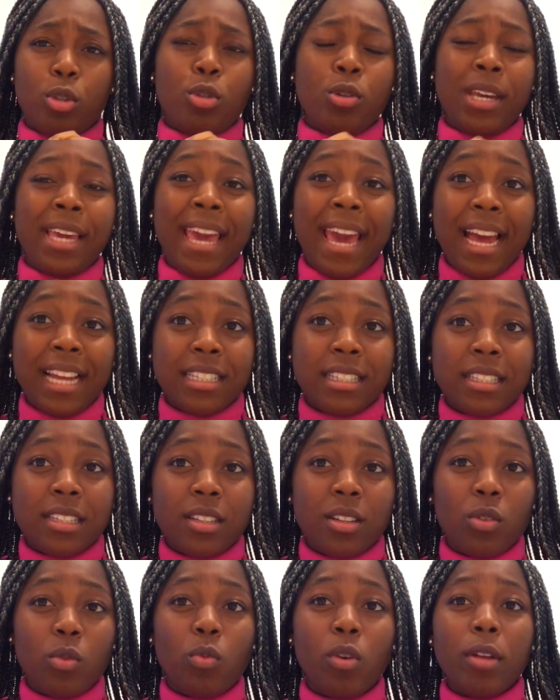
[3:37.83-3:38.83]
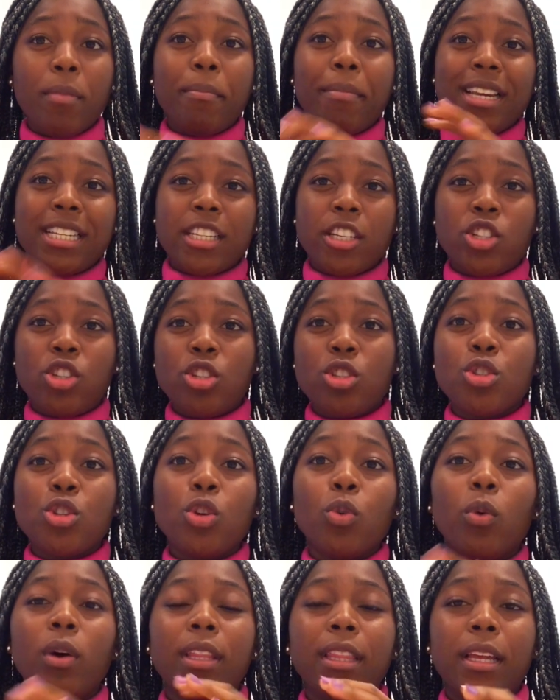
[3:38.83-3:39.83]
get? What messages do you
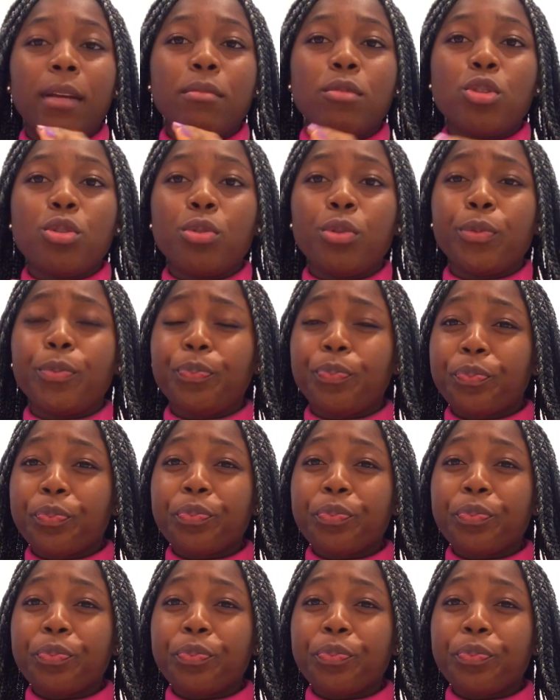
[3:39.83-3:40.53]
want them to